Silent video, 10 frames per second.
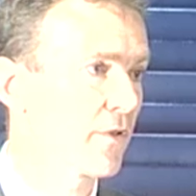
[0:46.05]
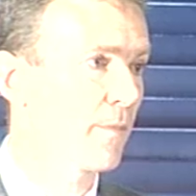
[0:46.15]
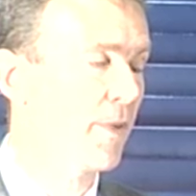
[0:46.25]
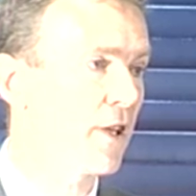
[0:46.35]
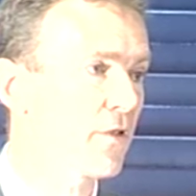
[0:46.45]
So
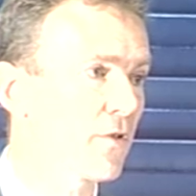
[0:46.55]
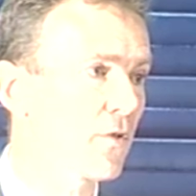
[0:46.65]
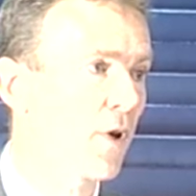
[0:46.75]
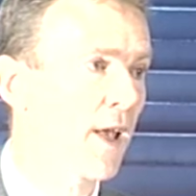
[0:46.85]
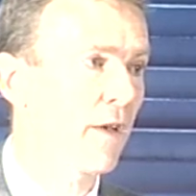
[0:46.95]
patients
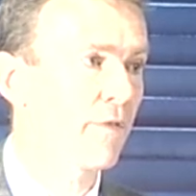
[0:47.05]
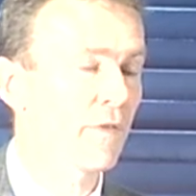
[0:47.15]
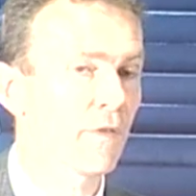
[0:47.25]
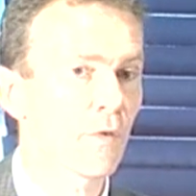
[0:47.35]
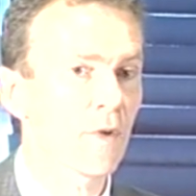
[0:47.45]
who have a
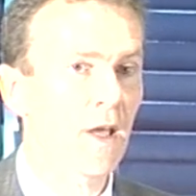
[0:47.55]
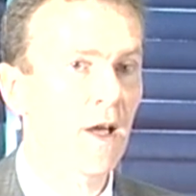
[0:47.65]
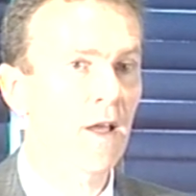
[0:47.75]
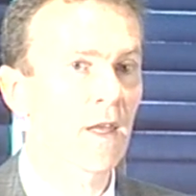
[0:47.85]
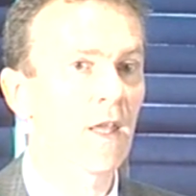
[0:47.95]
very
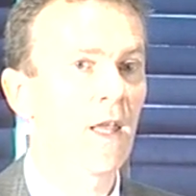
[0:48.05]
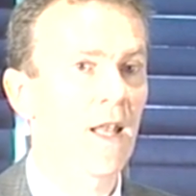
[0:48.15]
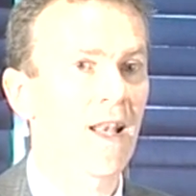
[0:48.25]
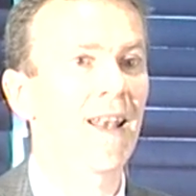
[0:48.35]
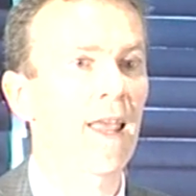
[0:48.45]
high
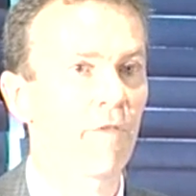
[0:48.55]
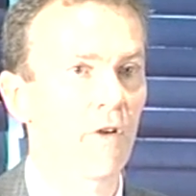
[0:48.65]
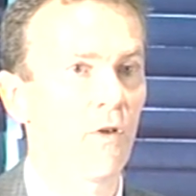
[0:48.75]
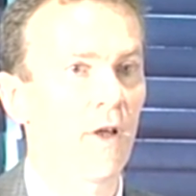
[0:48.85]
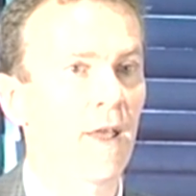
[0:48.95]

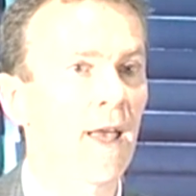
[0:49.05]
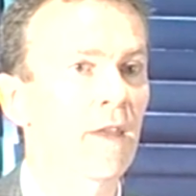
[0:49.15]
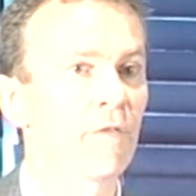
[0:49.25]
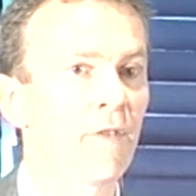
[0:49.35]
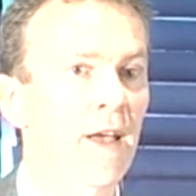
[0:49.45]
level or a
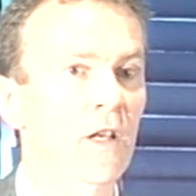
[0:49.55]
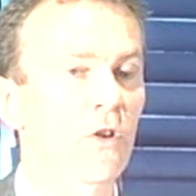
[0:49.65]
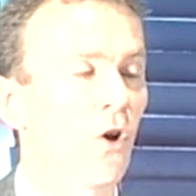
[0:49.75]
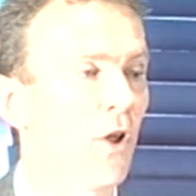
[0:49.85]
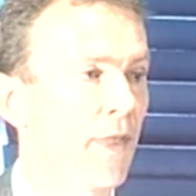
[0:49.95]
high
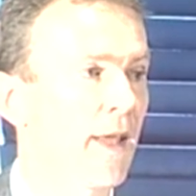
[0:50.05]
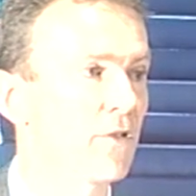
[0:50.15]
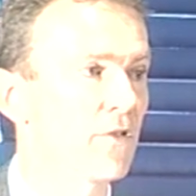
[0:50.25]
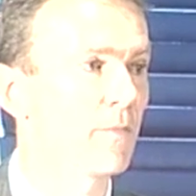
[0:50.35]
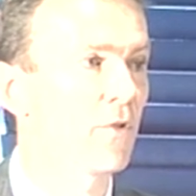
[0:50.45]
value on that
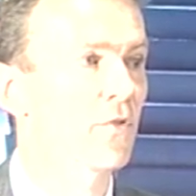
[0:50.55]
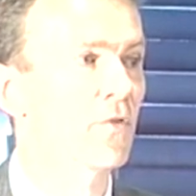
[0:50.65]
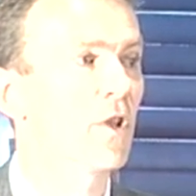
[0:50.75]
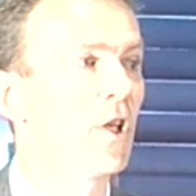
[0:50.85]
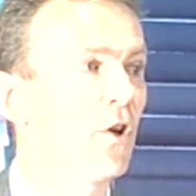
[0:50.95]
distribution,